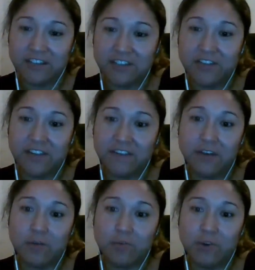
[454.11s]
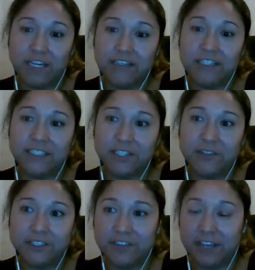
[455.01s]
So then they're more likely to go
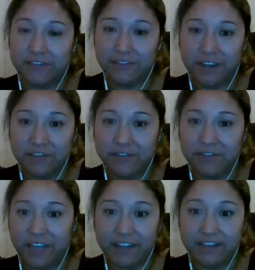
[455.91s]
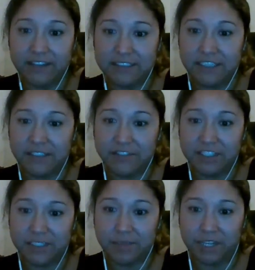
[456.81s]
into that fight and flight, instead of
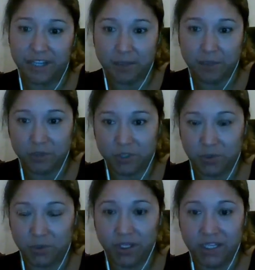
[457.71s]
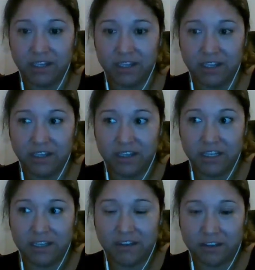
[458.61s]
just being able to
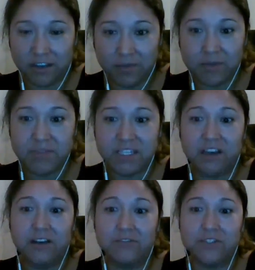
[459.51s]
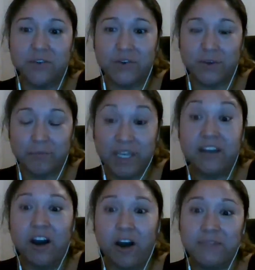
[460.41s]
calm themselves or be
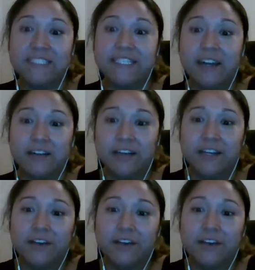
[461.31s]
calm, maintain,